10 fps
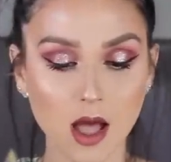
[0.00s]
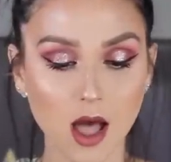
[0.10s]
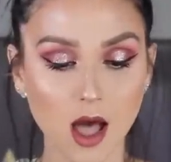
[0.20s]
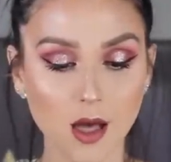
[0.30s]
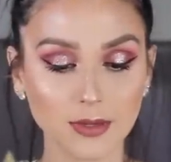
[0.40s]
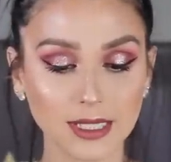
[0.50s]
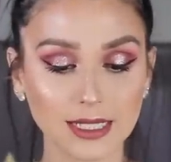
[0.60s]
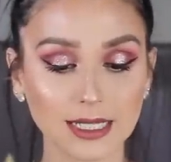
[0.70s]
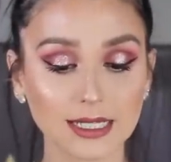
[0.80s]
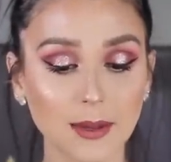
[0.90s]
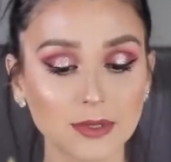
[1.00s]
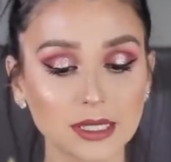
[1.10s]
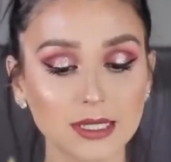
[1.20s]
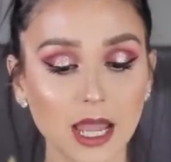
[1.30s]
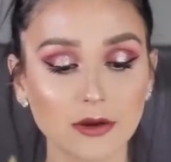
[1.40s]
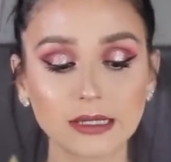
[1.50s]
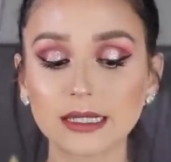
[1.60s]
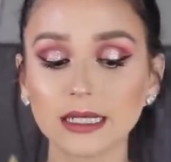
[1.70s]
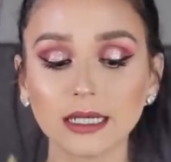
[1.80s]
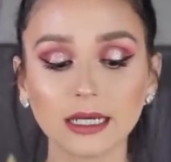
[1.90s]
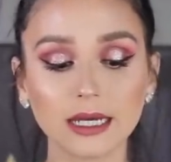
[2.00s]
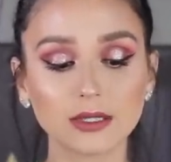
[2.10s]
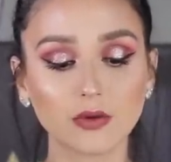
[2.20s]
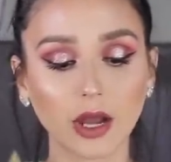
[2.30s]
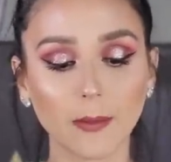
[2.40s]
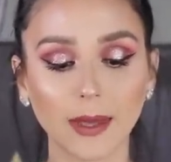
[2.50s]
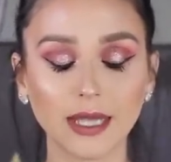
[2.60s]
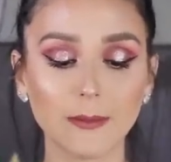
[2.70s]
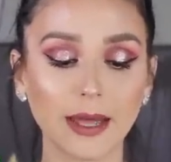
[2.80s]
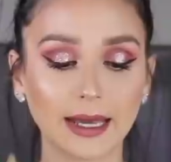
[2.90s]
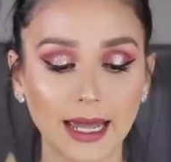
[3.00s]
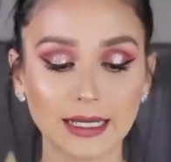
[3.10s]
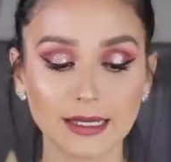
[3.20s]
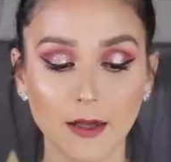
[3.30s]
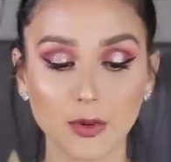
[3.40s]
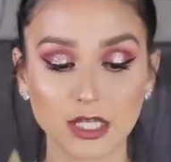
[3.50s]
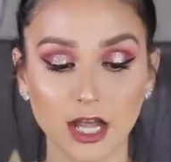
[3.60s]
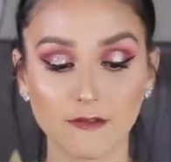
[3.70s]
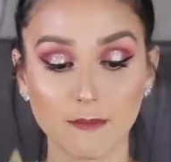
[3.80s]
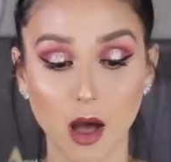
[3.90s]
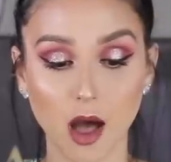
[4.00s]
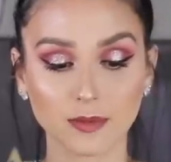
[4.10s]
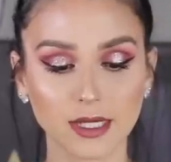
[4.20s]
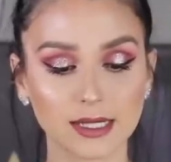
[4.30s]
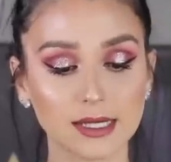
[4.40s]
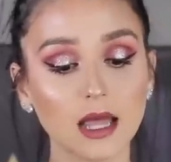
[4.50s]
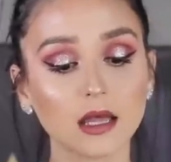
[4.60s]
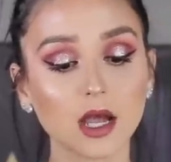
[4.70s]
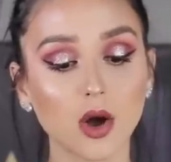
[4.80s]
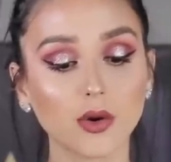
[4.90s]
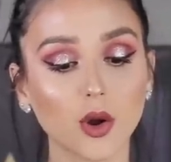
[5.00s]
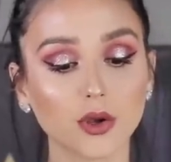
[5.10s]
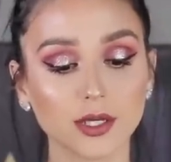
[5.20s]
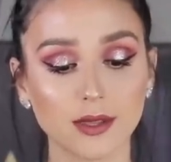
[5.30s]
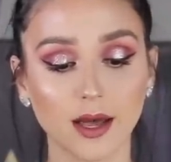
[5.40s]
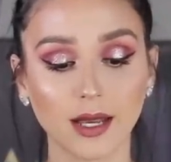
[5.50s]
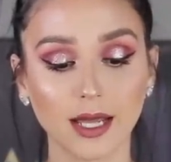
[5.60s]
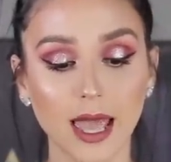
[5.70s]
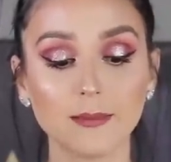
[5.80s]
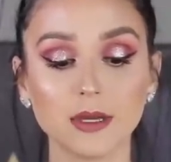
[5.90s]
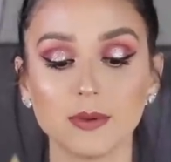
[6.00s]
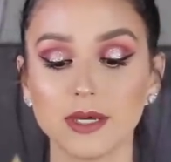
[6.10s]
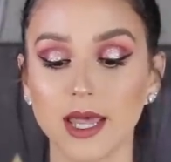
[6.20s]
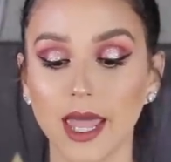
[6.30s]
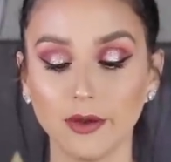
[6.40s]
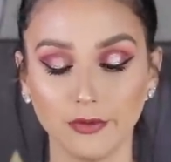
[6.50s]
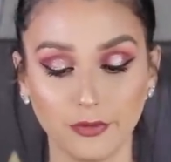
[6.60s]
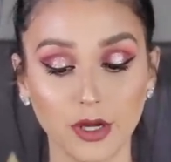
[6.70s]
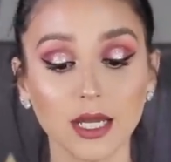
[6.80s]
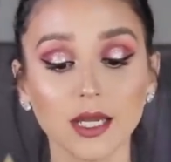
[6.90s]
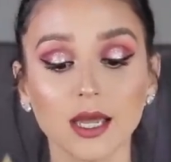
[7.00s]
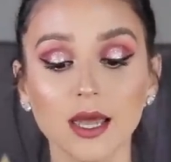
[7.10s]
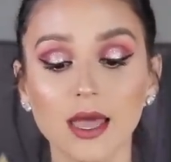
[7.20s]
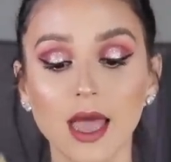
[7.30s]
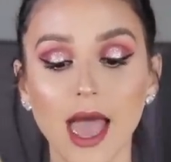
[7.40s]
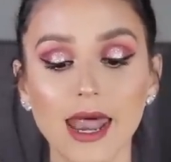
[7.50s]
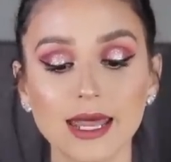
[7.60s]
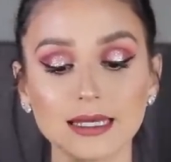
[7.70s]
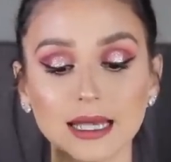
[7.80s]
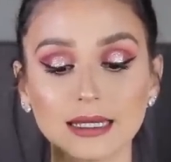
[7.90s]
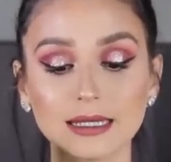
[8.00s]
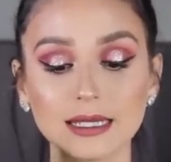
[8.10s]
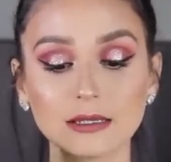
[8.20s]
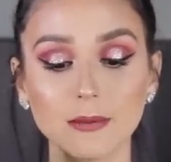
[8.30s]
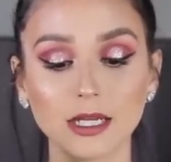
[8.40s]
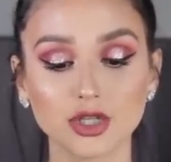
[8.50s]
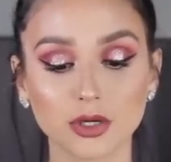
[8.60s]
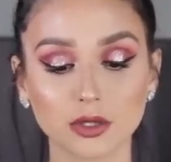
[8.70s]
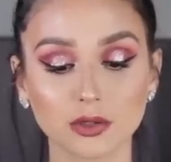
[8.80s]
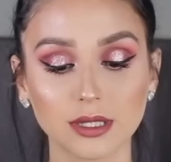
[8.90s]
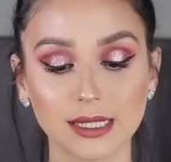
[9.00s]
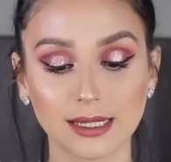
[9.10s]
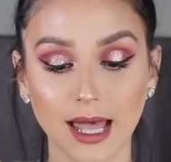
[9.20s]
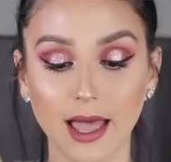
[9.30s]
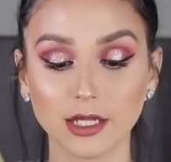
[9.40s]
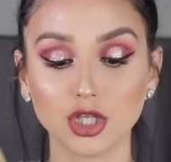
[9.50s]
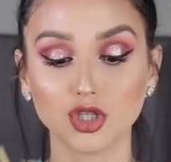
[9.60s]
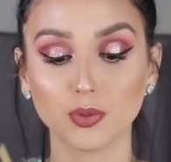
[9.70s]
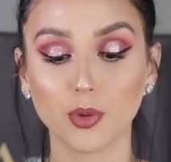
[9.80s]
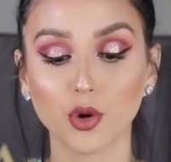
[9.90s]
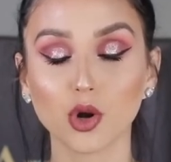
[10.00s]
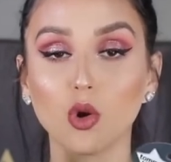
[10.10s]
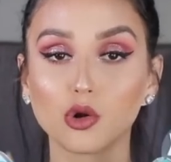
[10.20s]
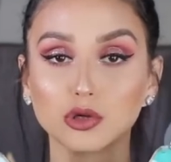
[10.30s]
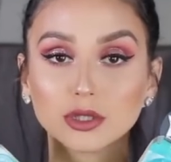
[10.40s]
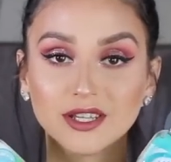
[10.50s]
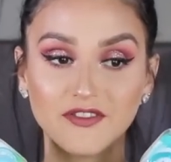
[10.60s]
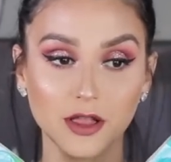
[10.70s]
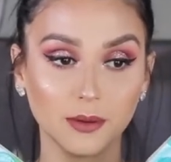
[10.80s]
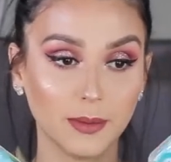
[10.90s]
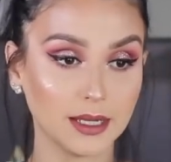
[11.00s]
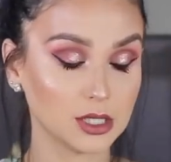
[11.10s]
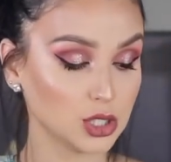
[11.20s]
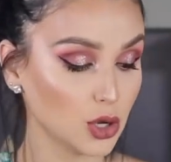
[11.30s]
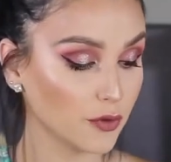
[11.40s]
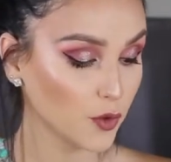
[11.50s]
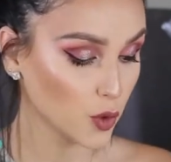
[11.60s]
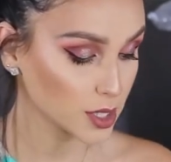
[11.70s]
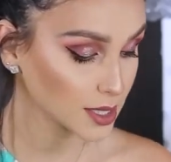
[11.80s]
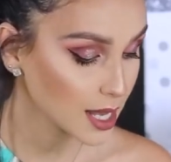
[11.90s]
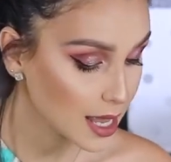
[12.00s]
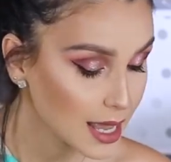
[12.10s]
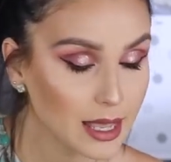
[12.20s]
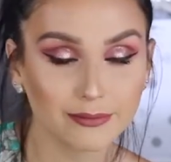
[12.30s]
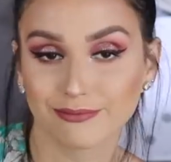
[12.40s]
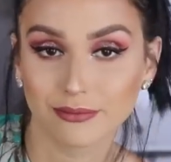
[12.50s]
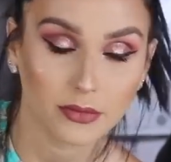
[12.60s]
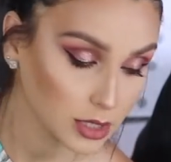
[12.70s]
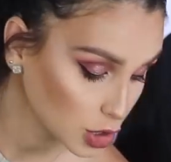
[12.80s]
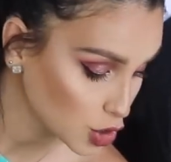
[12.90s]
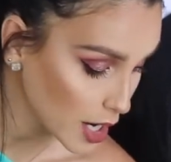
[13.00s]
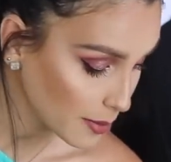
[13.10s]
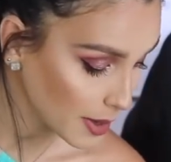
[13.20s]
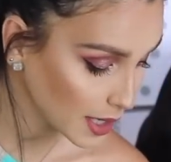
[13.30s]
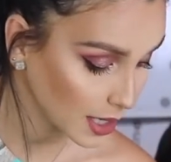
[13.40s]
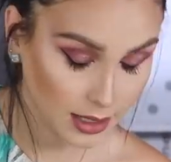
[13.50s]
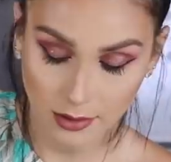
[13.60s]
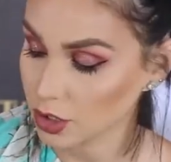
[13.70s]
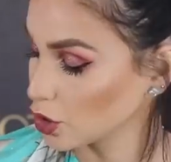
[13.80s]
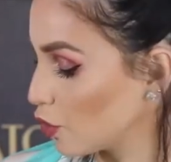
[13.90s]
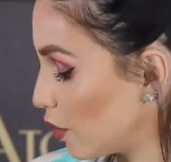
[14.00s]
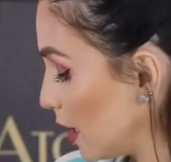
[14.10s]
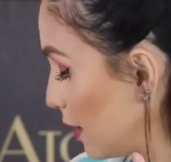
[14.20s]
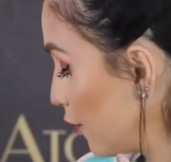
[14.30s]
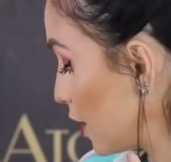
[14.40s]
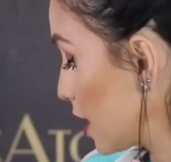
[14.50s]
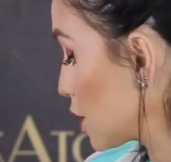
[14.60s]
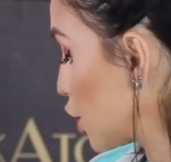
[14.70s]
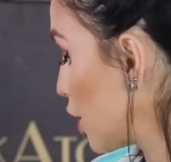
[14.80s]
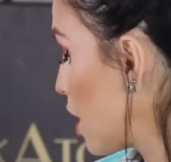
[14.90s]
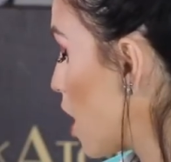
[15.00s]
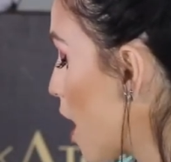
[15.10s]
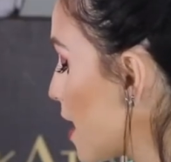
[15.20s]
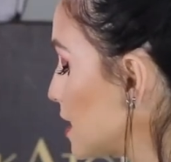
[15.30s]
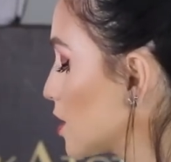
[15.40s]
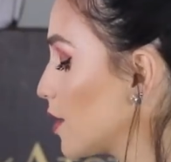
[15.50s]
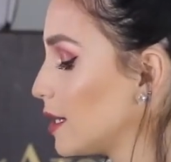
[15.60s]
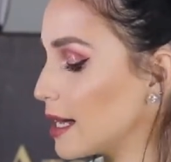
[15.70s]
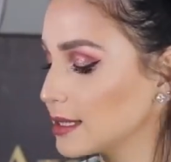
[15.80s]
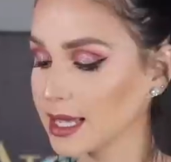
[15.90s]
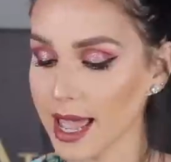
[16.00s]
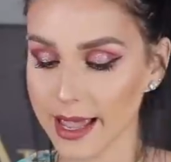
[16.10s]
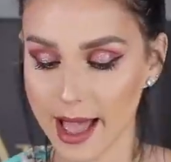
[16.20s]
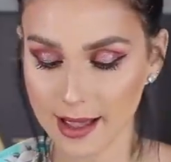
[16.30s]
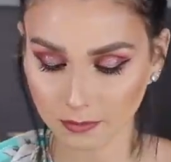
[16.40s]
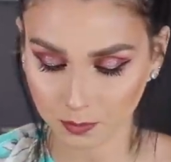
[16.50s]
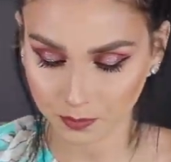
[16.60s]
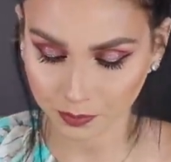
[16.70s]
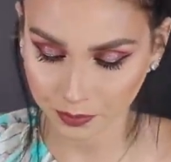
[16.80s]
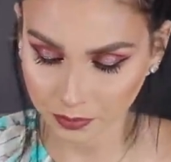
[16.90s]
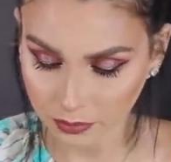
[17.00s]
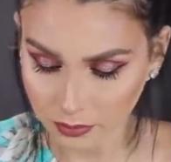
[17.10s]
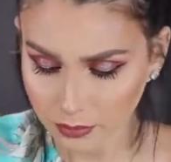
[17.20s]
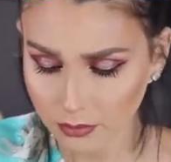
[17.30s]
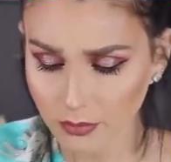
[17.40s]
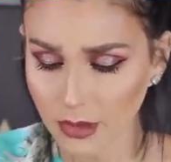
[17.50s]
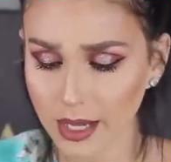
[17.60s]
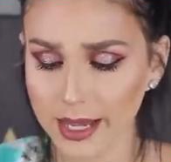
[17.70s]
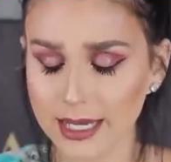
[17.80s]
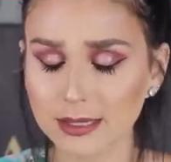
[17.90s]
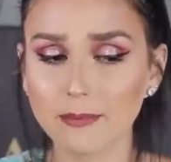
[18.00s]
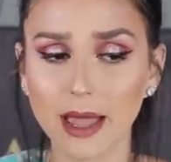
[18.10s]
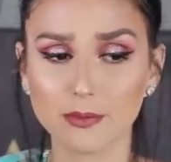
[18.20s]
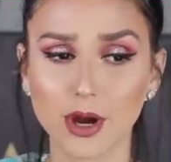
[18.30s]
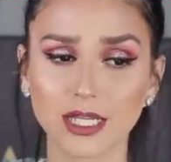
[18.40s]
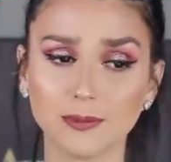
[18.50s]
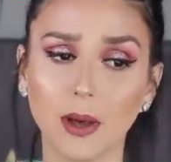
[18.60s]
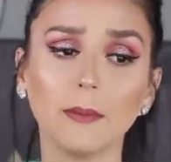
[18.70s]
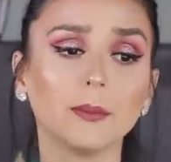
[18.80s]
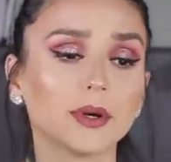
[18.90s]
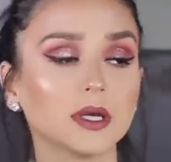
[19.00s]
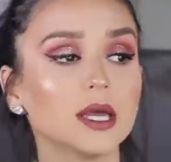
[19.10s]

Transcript: Um, it says acceptance guaranteed is recommended by 97% of moms. A silicone orthodontic MVP 8 free and is symmetrical designed to support oral development. So of course, they're trying to make it so everything is good. All right, so the thing I got is my breast bump.